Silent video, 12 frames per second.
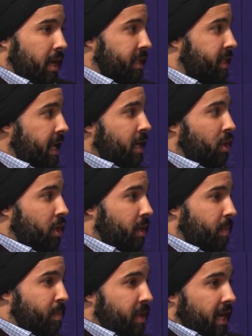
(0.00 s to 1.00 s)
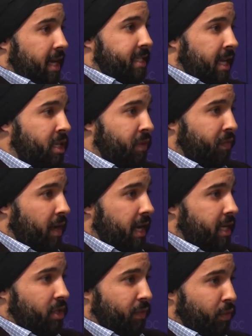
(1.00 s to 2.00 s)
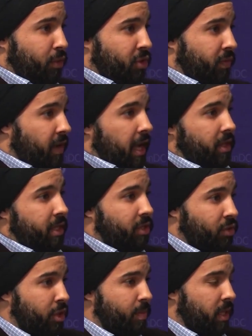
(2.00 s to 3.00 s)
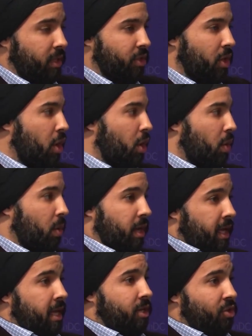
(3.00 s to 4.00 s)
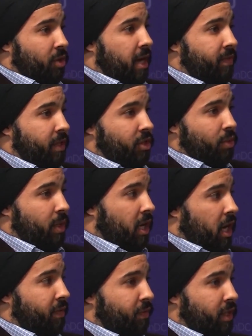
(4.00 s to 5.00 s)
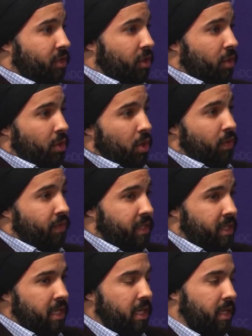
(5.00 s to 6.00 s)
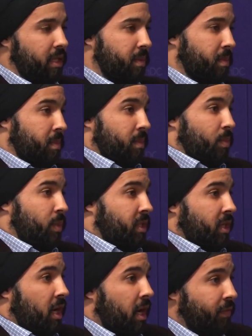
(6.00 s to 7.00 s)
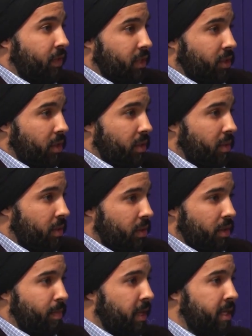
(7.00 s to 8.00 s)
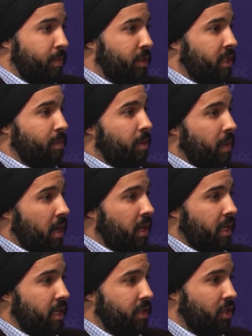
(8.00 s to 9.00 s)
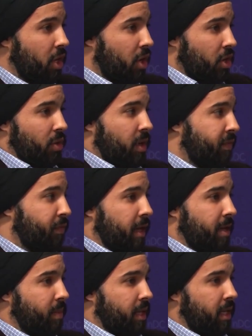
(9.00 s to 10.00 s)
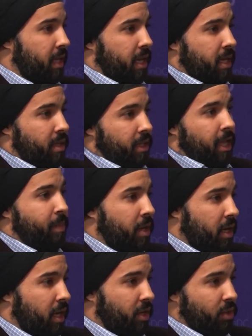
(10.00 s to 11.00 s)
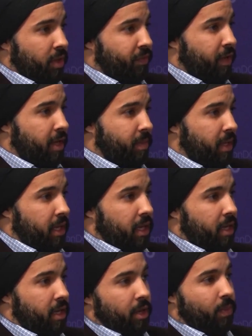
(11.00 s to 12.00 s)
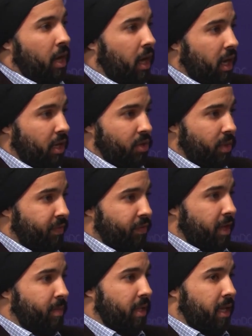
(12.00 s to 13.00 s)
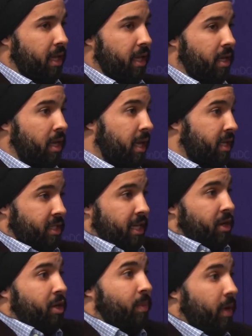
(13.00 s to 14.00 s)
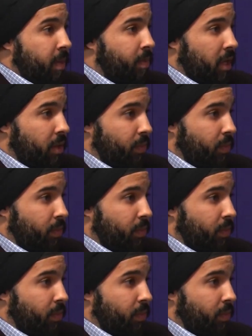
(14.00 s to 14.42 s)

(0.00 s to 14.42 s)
they could be identified as a future violent extremist. Or again, traveling to a conflict zone overseas. What's a conflict zone? There are many Muslim Americans who have family in Lebanon, who have family in Iraq, who have family in Saudi Arabia,